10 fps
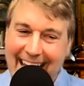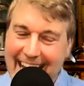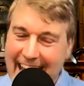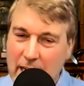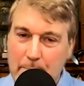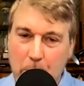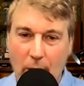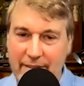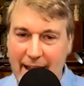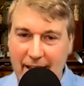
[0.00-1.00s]
At any
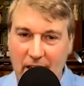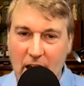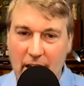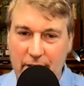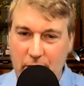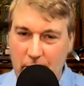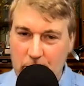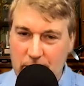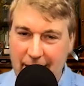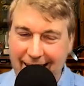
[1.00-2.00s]
point in that launch,
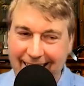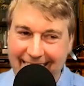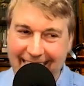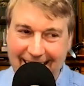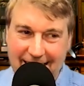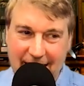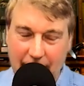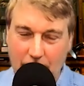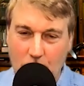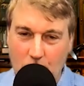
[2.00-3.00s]
are you saying that's
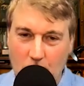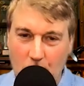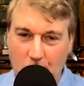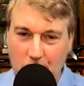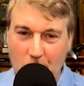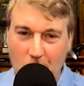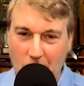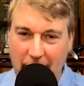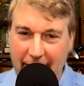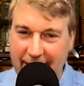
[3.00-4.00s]
not a groan
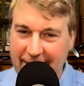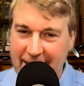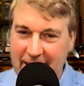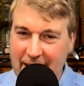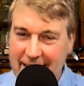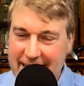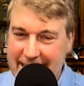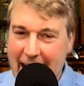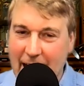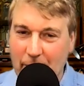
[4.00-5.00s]
or a a
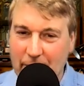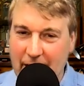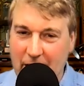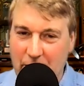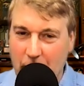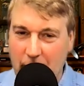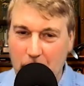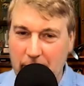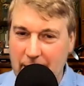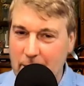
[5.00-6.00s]
sound that I thought
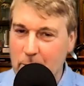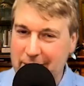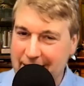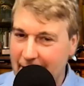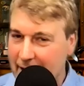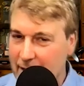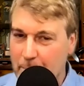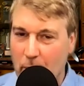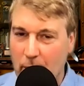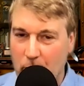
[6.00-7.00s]
I would hear? Was there any
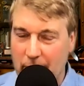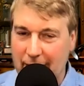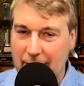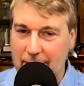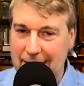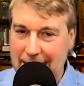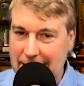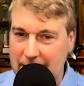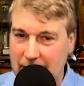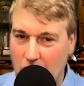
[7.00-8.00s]
point where you
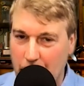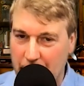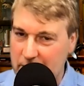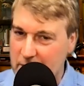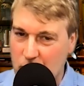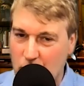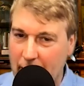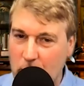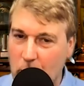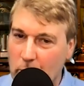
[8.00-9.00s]
go, I hope this is
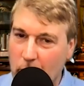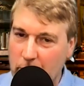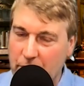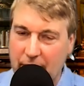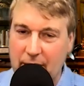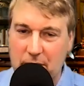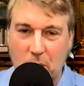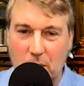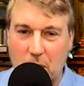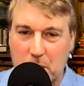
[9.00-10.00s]
right, or, or are you thinking it's
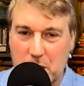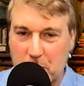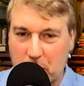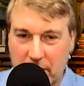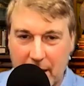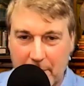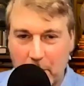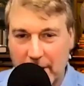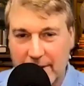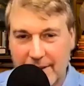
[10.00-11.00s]
all going smooth at that
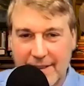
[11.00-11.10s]
point?